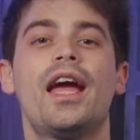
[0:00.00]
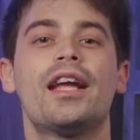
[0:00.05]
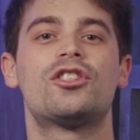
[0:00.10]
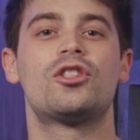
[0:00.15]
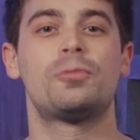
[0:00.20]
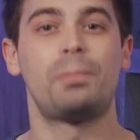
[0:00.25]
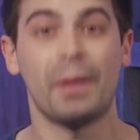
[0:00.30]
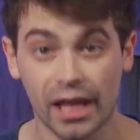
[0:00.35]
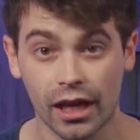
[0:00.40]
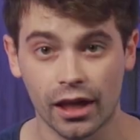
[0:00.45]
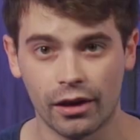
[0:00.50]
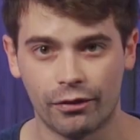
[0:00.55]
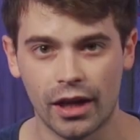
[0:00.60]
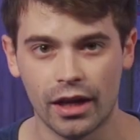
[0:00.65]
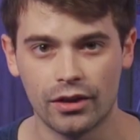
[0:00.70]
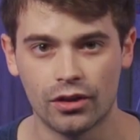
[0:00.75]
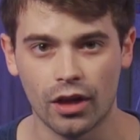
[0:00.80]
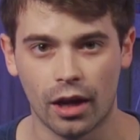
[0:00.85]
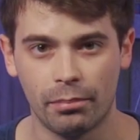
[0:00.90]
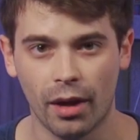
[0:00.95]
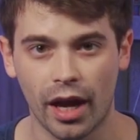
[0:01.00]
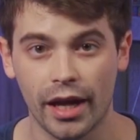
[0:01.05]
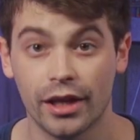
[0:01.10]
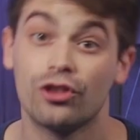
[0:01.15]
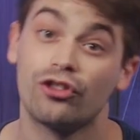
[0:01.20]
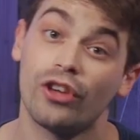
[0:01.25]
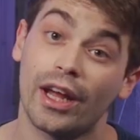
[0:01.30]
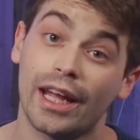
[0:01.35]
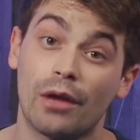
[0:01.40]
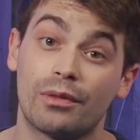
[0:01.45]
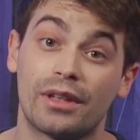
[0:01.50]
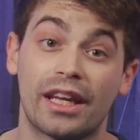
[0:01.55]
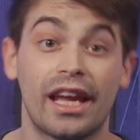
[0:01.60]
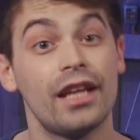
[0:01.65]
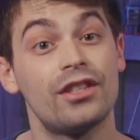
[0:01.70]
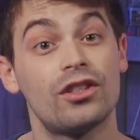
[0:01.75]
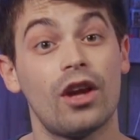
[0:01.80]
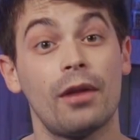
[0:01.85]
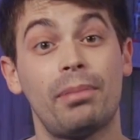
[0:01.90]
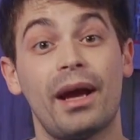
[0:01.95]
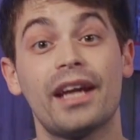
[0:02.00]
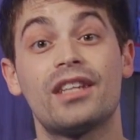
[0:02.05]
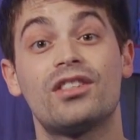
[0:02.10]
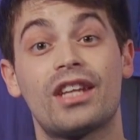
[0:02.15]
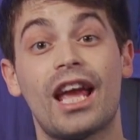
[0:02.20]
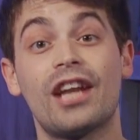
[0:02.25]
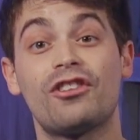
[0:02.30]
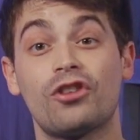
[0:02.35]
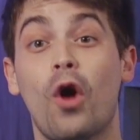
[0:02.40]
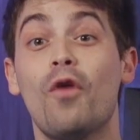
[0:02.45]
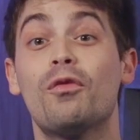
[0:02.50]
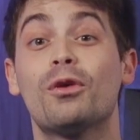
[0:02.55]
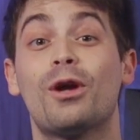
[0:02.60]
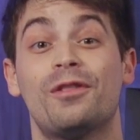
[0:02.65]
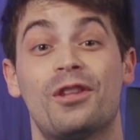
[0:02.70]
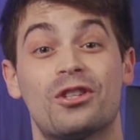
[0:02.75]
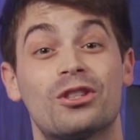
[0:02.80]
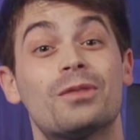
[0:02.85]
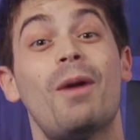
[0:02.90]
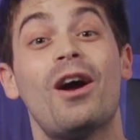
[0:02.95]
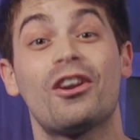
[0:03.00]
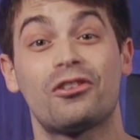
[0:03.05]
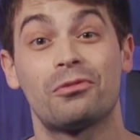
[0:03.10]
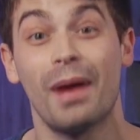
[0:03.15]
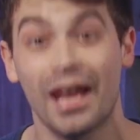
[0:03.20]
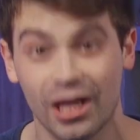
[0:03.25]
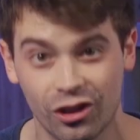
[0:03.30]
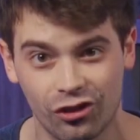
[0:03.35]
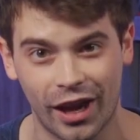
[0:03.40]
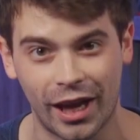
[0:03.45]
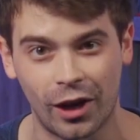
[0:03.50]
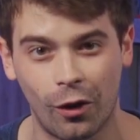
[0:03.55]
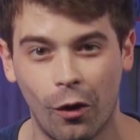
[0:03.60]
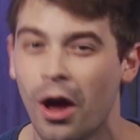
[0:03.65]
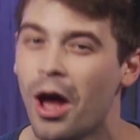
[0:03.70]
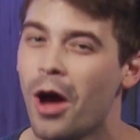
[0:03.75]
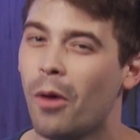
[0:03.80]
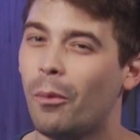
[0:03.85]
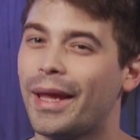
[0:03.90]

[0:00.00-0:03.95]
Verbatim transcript: And speaking of kids on bikes, check out the Kids on Bikes sketch over on the Smosh main channel.